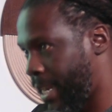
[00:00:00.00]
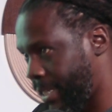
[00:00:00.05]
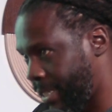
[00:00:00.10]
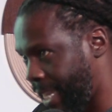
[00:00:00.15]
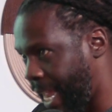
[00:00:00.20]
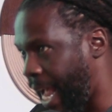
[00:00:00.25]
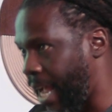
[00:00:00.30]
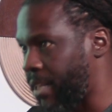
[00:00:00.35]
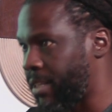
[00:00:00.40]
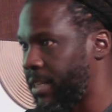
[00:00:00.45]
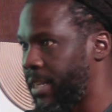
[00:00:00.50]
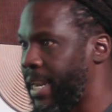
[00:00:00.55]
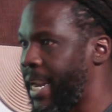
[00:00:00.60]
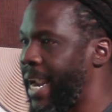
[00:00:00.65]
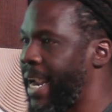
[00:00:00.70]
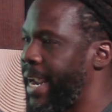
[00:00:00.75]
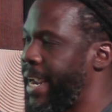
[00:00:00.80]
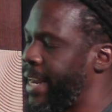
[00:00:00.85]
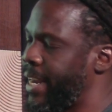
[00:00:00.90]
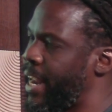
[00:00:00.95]
Exactly.
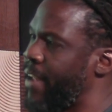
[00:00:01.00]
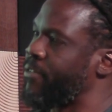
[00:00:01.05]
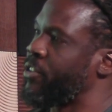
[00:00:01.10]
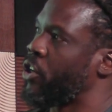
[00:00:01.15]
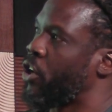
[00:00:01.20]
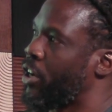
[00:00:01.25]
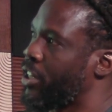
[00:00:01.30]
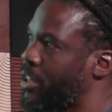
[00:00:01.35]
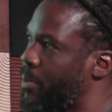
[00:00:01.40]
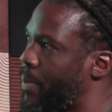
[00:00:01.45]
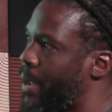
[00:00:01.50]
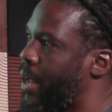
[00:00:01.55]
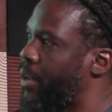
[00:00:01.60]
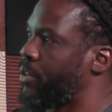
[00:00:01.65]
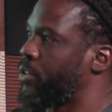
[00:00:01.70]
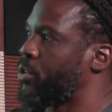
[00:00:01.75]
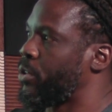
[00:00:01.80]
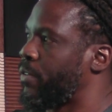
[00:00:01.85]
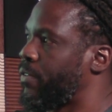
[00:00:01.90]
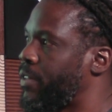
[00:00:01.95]
And have talked
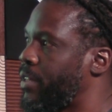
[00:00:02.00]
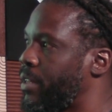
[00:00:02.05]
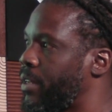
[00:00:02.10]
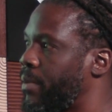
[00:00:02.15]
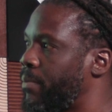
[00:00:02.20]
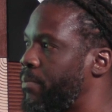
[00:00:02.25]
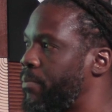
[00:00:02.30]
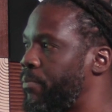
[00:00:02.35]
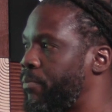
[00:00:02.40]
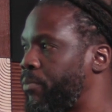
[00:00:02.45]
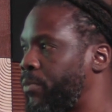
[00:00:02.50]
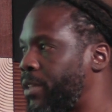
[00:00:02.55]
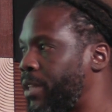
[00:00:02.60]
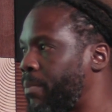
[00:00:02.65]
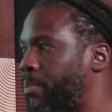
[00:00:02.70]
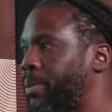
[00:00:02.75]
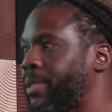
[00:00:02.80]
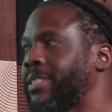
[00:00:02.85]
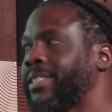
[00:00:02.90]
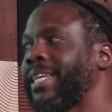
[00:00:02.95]
about sort of the
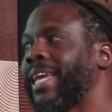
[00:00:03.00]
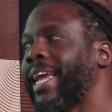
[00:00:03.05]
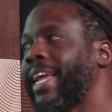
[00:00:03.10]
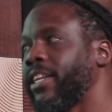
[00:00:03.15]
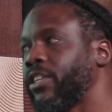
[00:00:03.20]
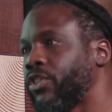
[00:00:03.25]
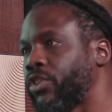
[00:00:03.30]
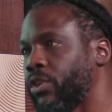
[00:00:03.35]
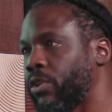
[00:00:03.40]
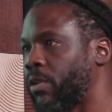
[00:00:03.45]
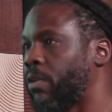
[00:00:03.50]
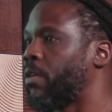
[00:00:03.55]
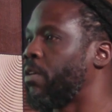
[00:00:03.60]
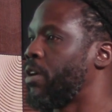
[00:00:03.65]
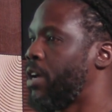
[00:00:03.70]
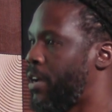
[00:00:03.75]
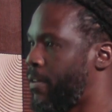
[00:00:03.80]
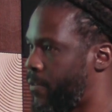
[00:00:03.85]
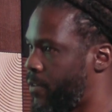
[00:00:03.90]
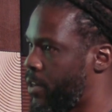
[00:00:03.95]
the
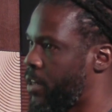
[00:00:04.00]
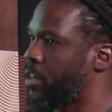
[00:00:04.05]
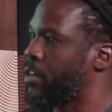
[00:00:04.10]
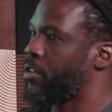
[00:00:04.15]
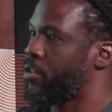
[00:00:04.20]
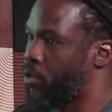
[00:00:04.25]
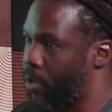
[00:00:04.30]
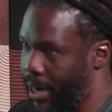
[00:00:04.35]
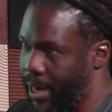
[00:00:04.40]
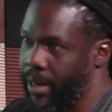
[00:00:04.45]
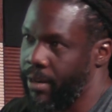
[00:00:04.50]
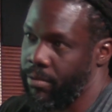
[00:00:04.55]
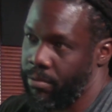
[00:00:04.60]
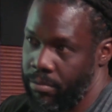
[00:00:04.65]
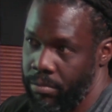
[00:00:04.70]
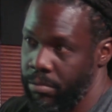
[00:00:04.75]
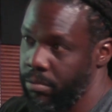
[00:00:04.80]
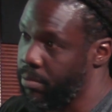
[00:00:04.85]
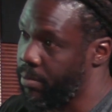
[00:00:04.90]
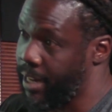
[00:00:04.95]
potential of a credit
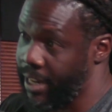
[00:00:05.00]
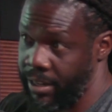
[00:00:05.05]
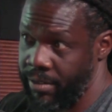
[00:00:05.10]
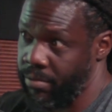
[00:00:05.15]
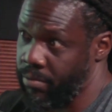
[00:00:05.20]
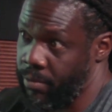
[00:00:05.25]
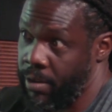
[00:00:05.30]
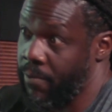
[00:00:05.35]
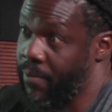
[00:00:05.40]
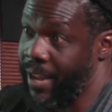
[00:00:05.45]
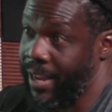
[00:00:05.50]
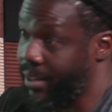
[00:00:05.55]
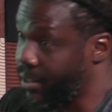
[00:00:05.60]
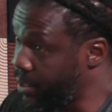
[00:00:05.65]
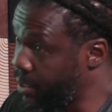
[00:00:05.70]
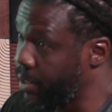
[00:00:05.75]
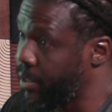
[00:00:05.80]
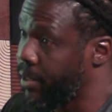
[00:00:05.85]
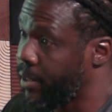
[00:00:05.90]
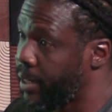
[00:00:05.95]

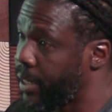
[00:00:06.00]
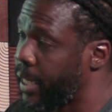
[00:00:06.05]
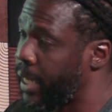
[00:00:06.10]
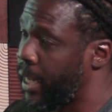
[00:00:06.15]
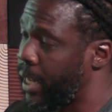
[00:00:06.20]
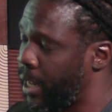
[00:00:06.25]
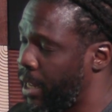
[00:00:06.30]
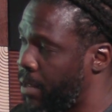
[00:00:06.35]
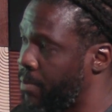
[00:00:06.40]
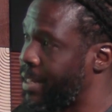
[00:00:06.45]
event yeah.